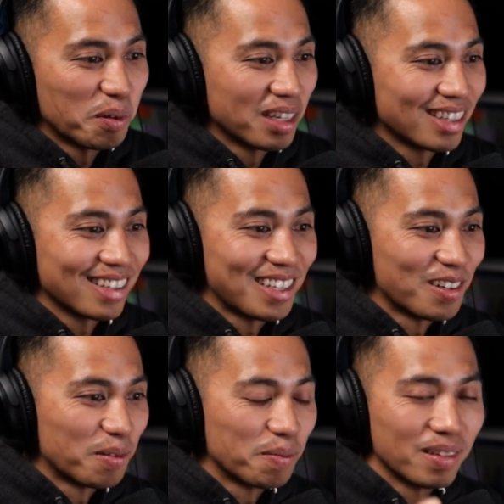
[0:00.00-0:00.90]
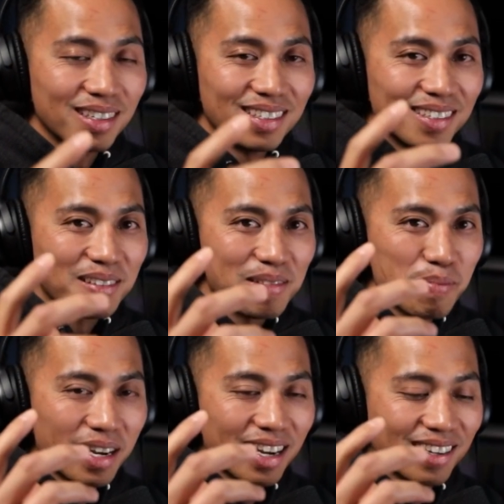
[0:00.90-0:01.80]
with, you
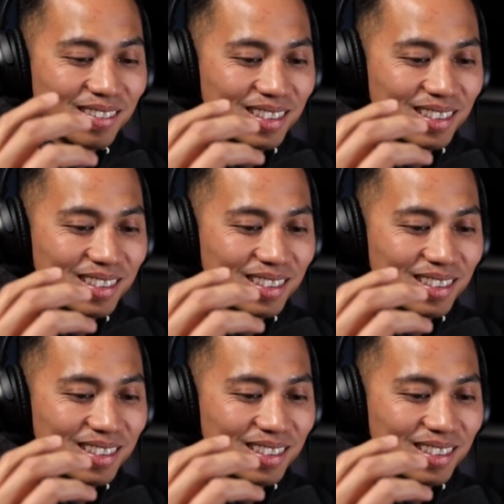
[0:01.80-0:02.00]
know,